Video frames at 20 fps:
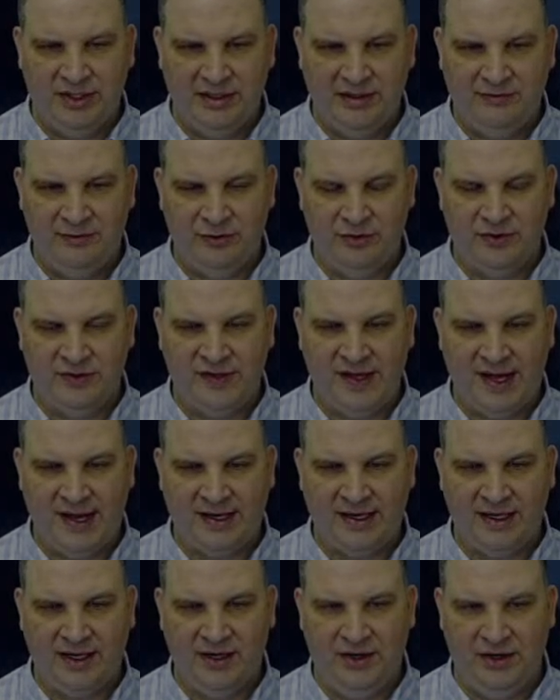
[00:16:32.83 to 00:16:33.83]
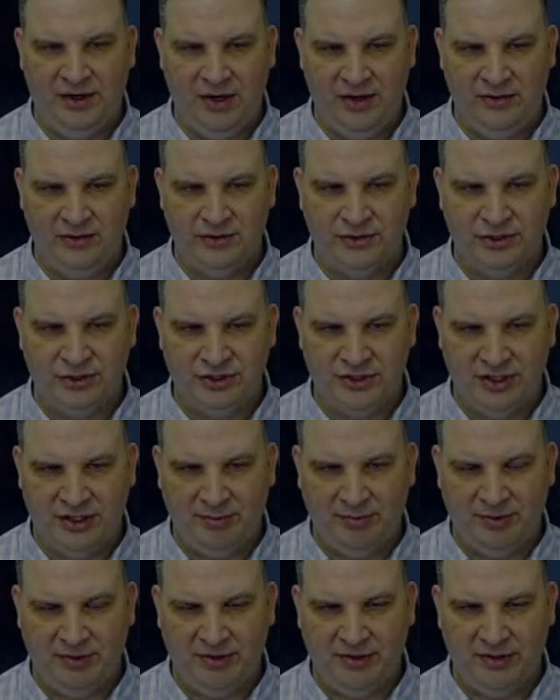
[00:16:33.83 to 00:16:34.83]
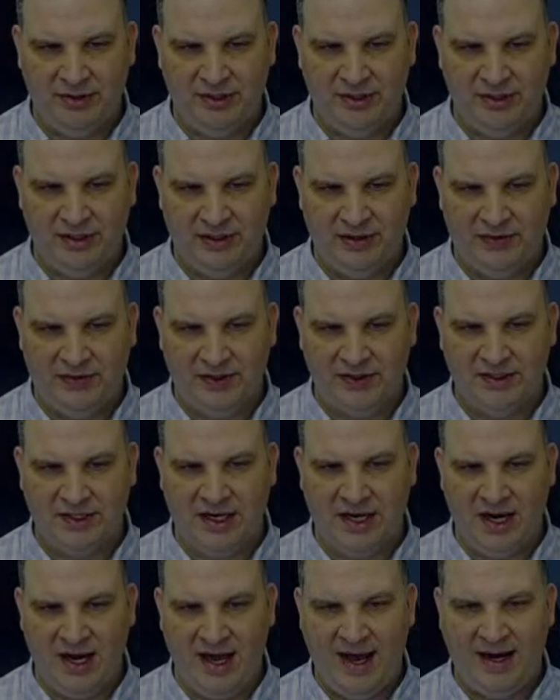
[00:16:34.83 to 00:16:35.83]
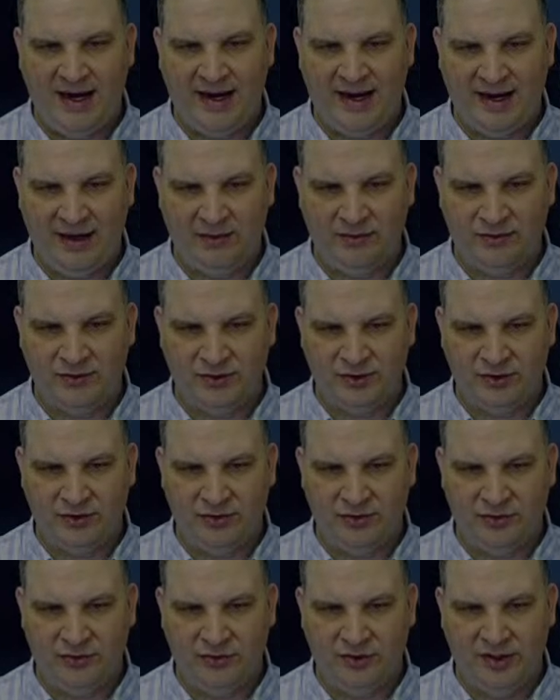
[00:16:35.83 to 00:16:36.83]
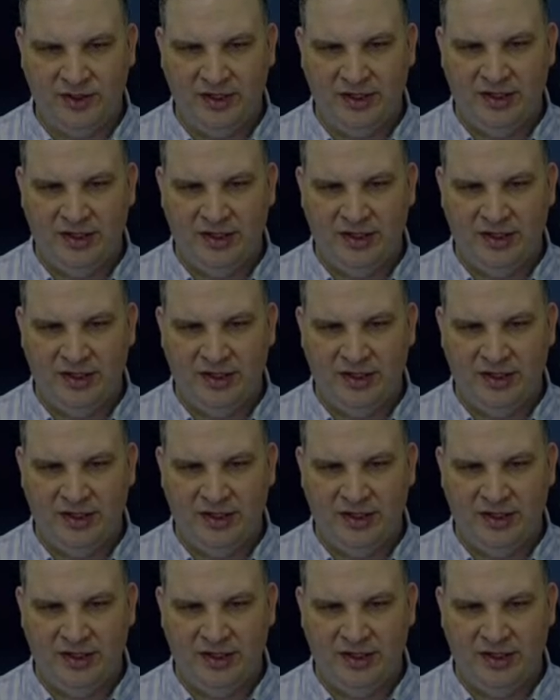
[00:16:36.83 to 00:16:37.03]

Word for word: if you attack another ship that's not Houndstooth,